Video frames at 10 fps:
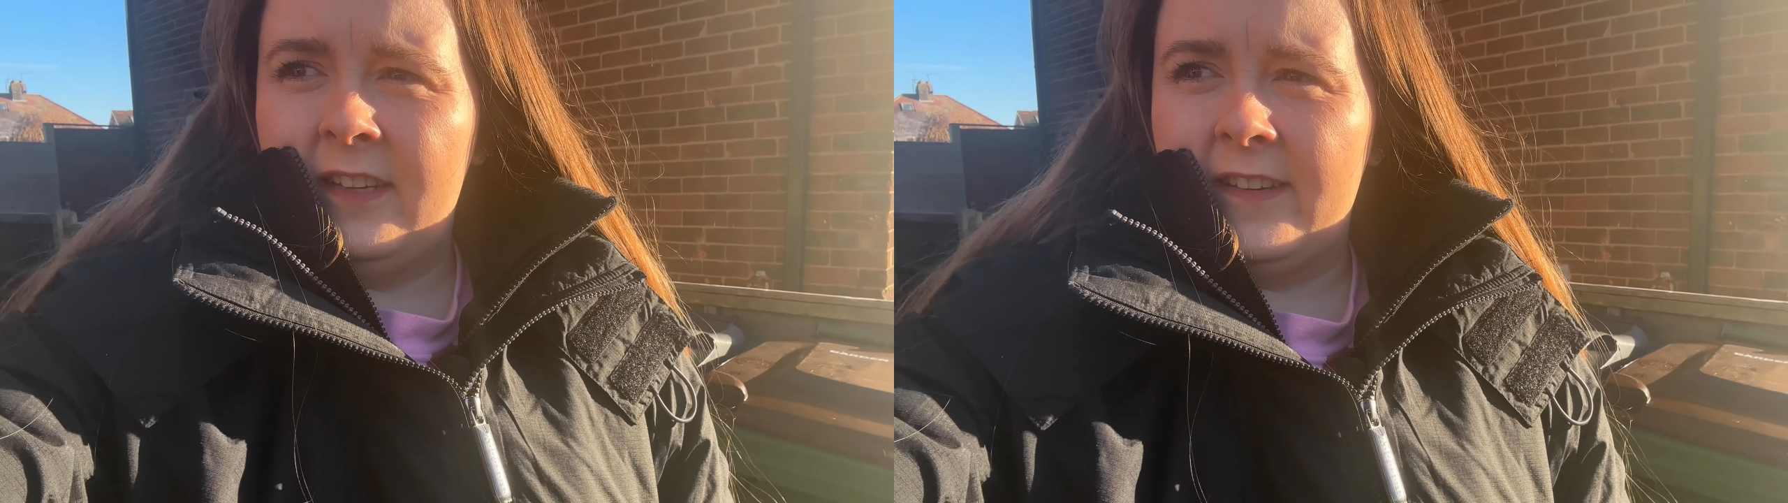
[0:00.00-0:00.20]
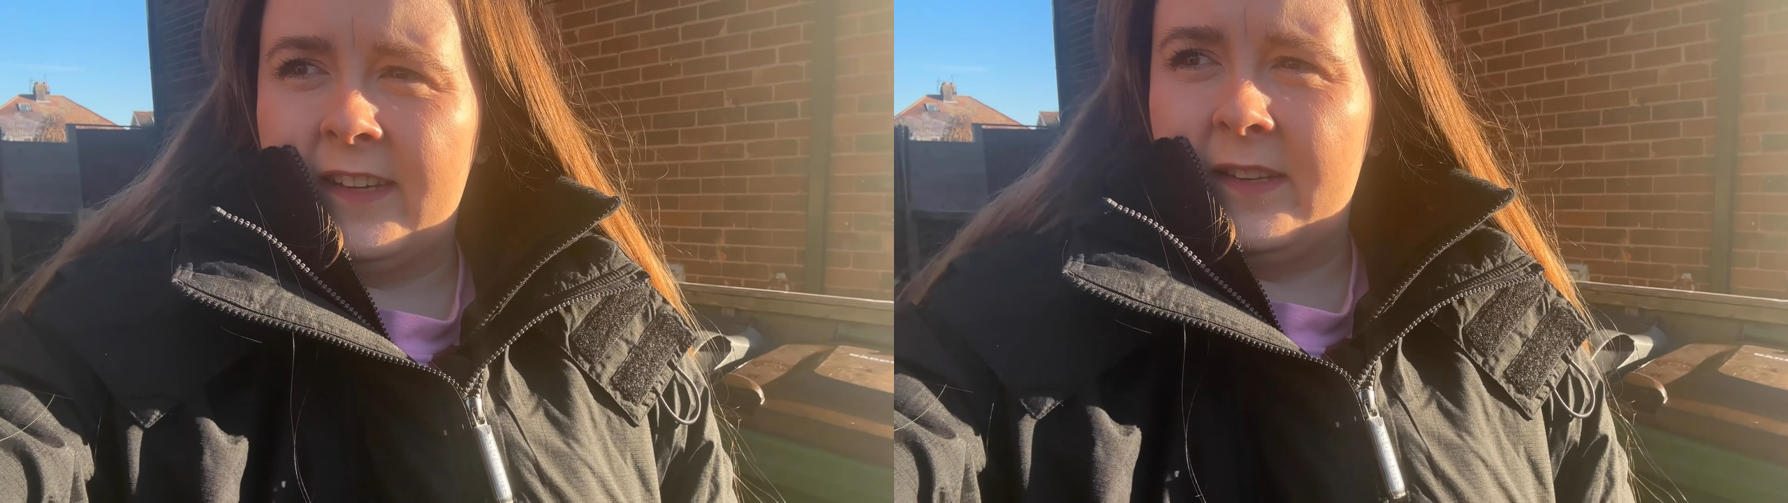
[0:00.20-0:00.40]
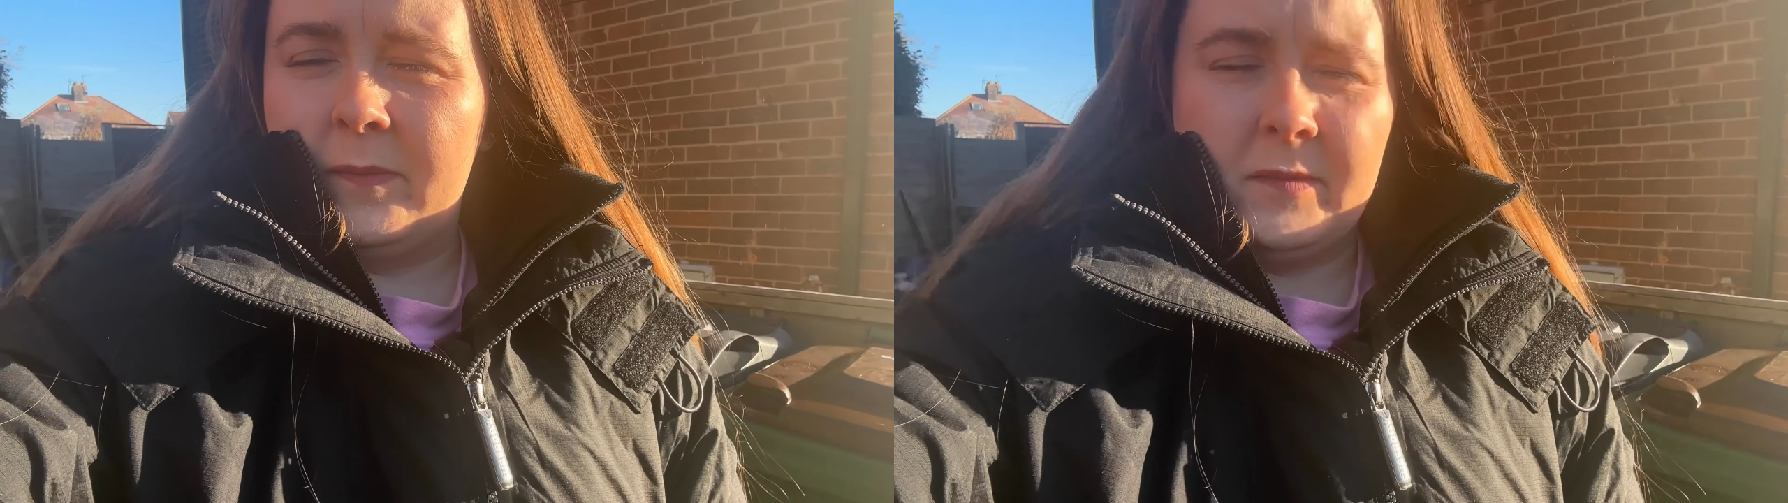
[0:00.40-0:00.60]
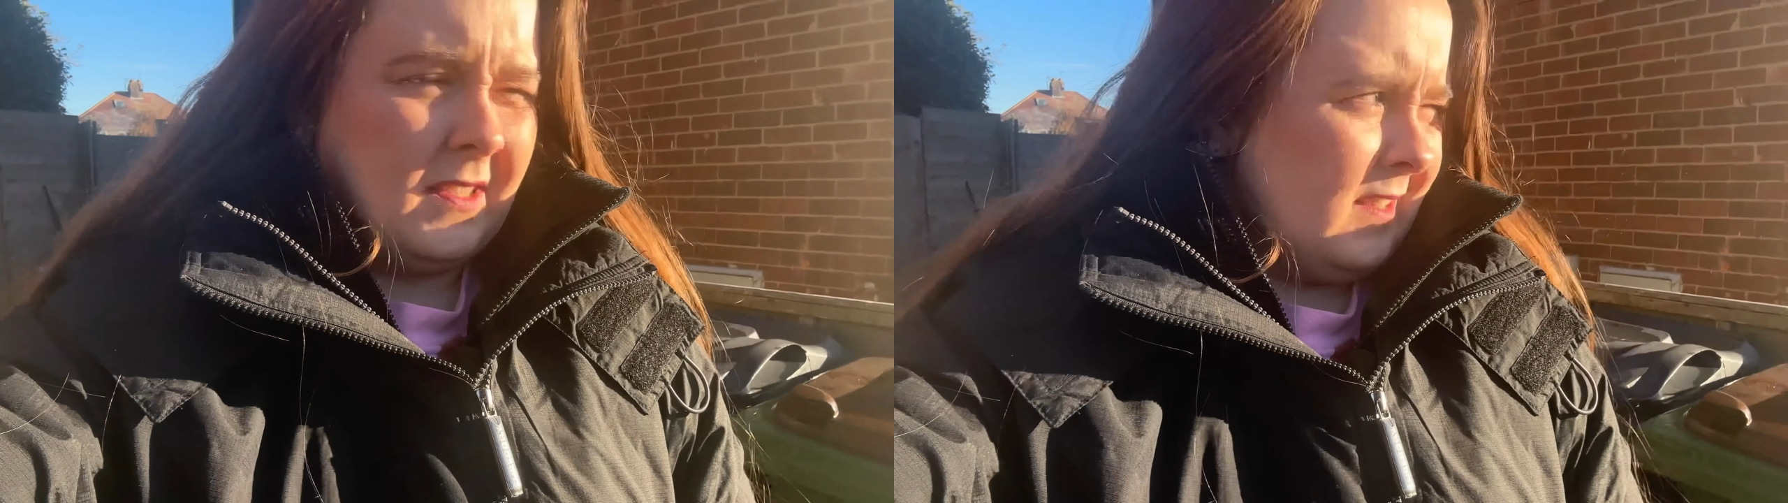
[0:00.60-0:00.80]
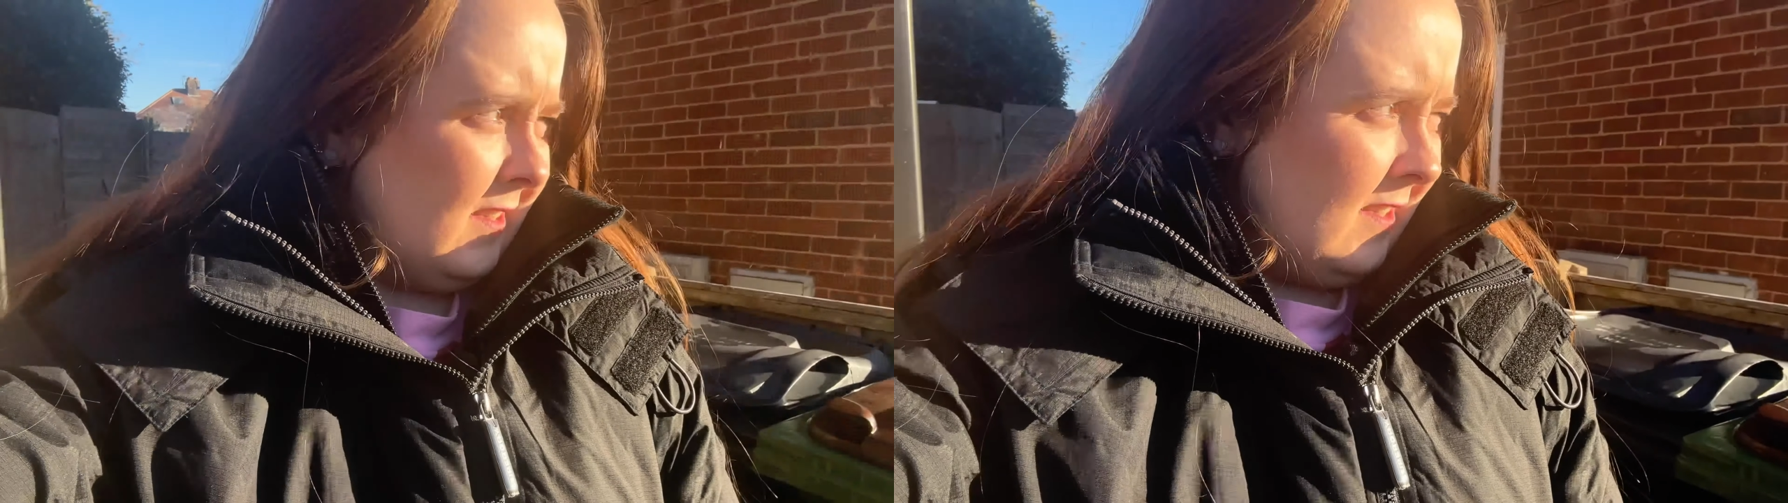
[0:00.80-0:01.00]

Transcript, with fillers: Here he comes.